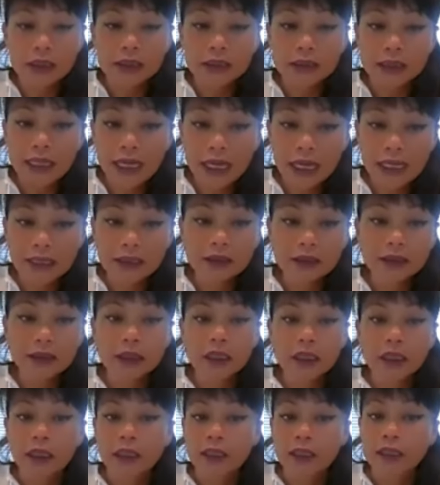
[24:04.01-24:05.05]
that
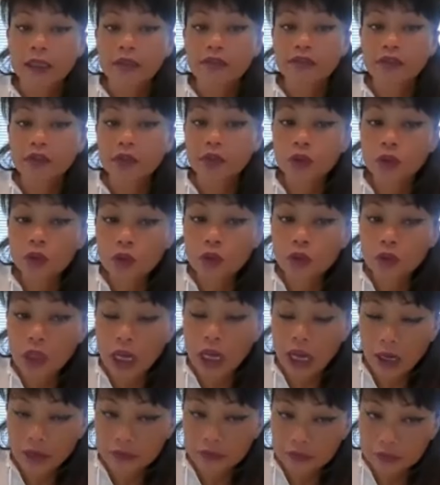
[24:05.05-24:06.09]
if you
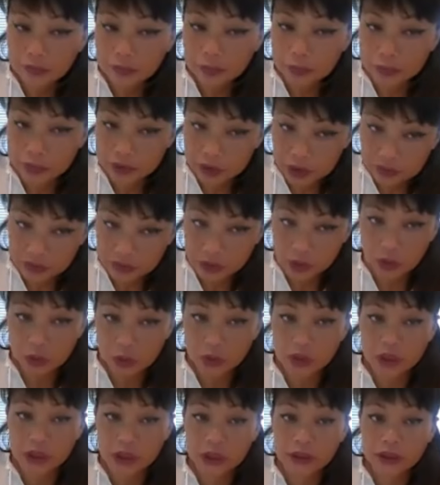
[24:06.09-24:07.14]
have
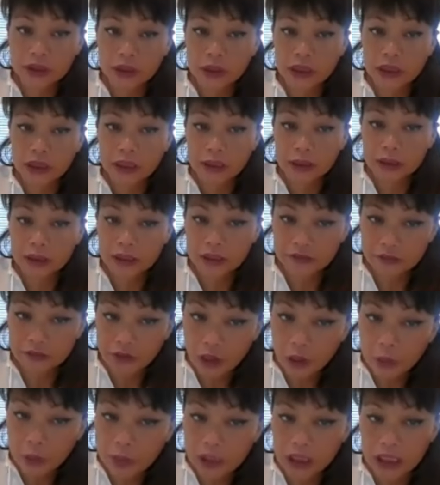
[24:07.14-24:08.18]
difficulties in
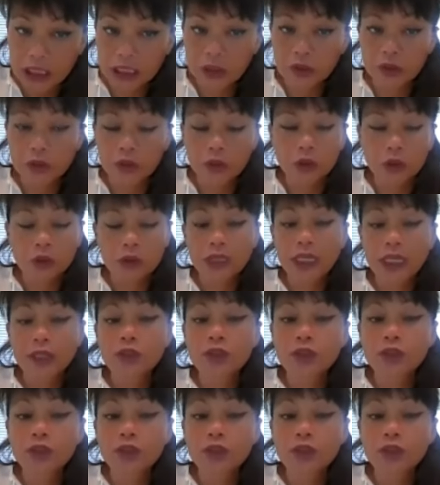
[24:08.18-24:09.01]
developing in you,